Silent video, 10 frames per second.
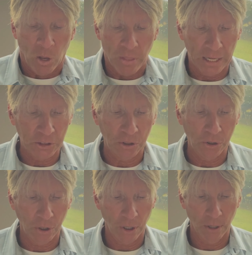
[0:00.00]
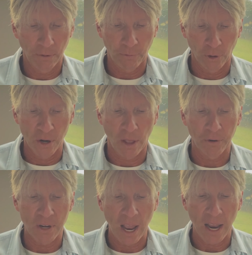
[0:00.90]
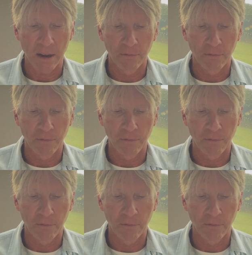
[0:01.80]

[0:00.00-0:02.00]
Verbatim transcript: that's for another day.